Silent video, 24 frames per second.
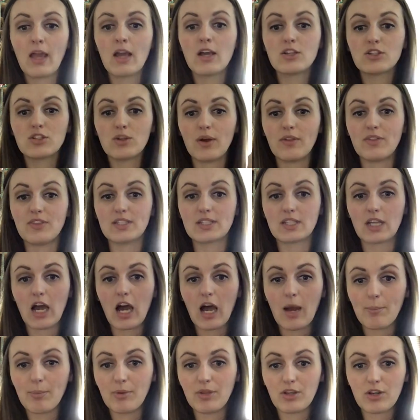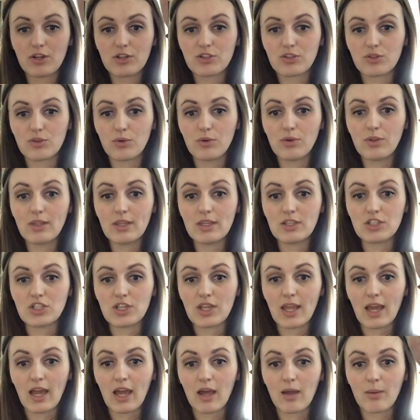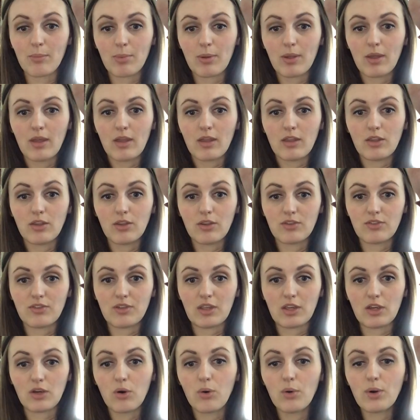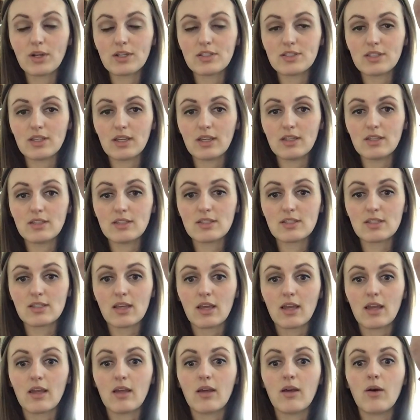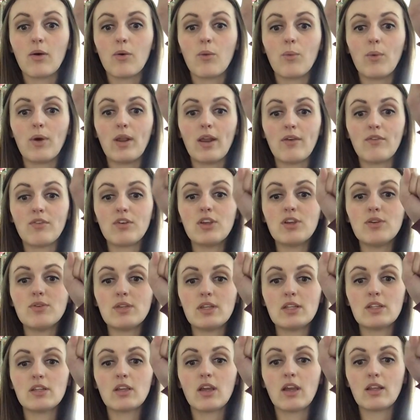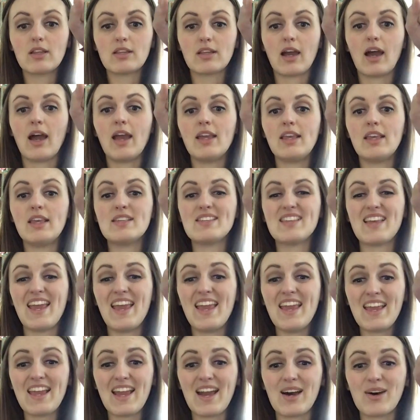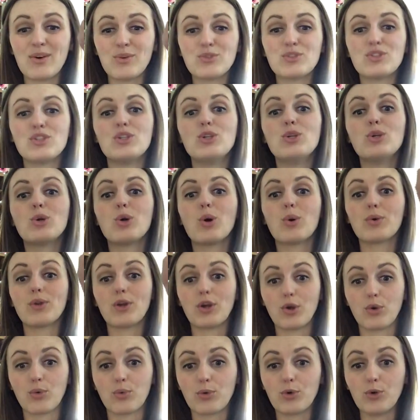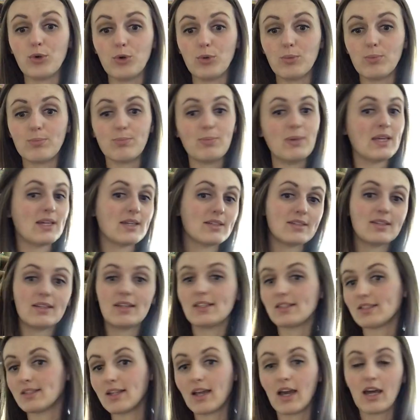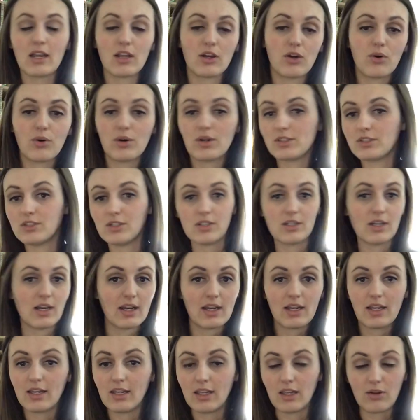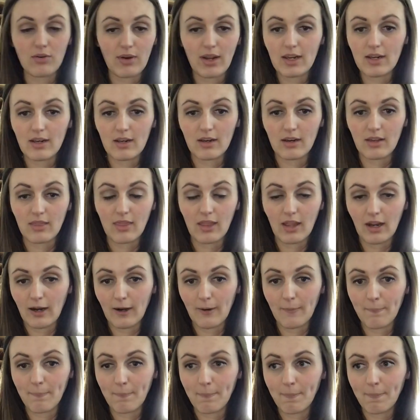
So at the top of your Schoology app, you'll see courses. Whenever you need to get to Heike's Hangouts, you go to group, because it is not a course, you're not getting graded in there.